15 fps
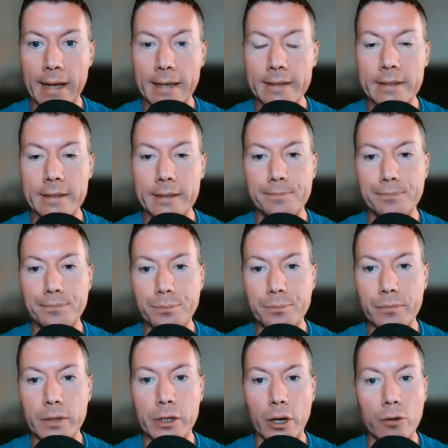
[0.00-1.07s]
and,
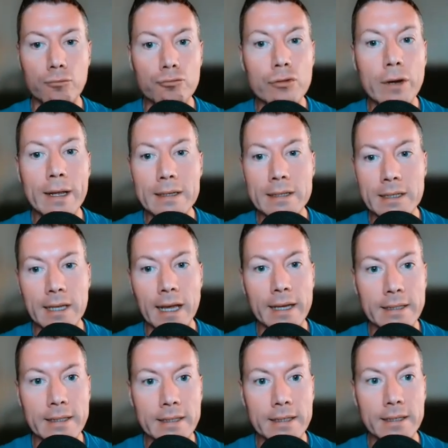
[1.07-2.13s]
you know,
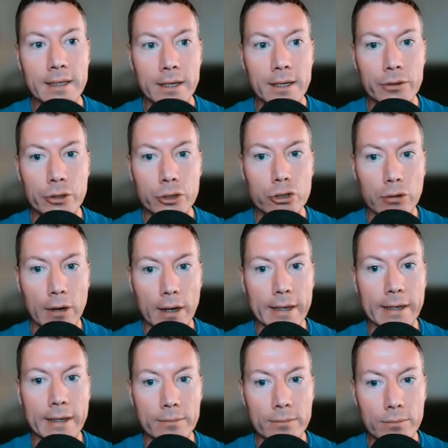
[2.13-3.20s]
reassess the
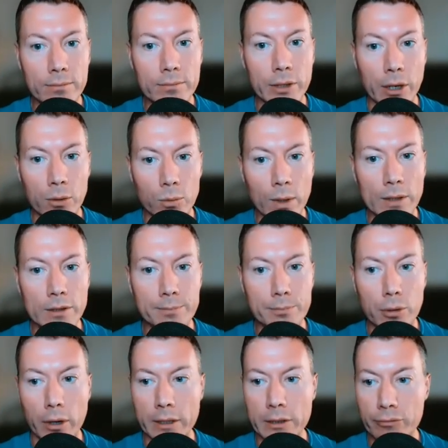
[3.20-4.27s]
trade, you know, once
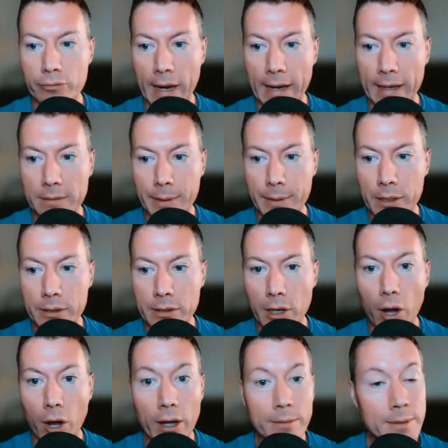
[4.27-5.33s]
price reacts. Because
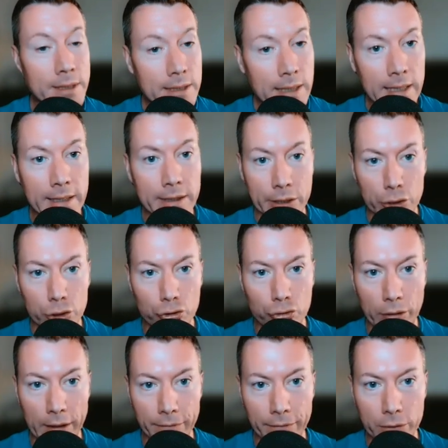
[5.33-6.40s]
I'm still in this
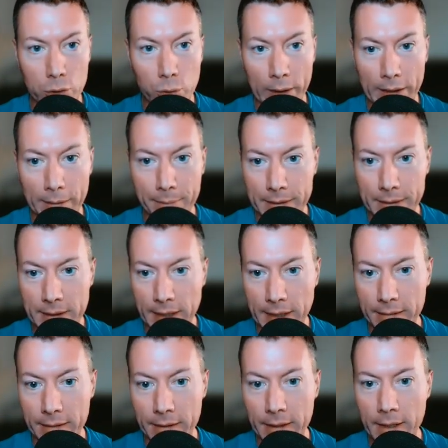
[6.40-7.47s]
trade for
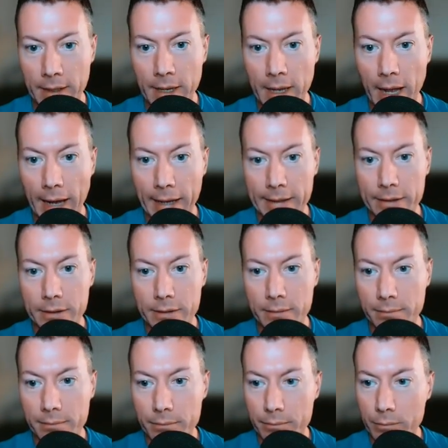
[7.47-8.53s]
20%. And
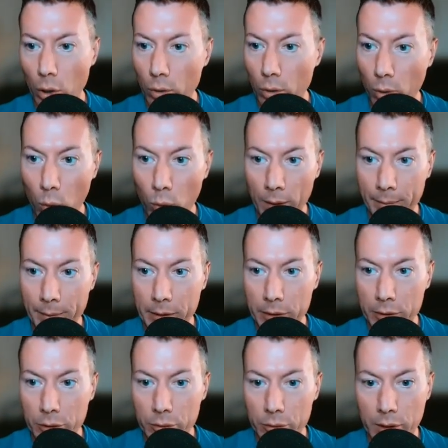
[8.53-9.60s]
all I'm going
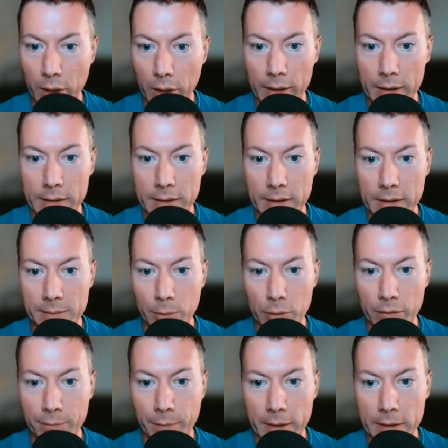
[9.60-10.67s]
to do, guys, is
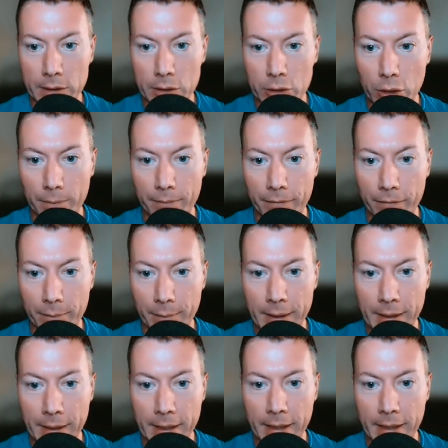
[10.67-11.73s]
move my stop from
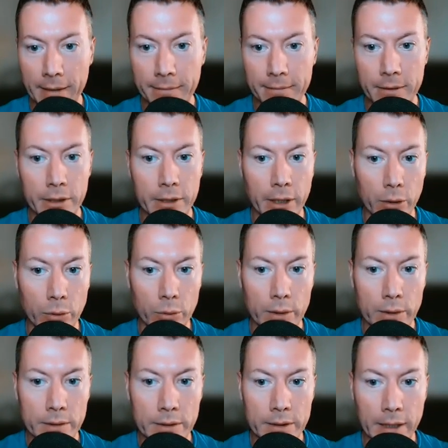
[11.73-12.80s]
here, you know,
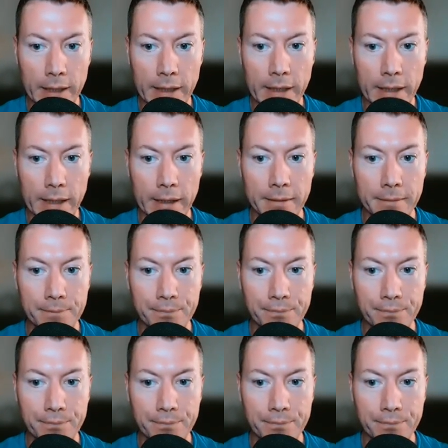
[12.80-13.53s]
to here.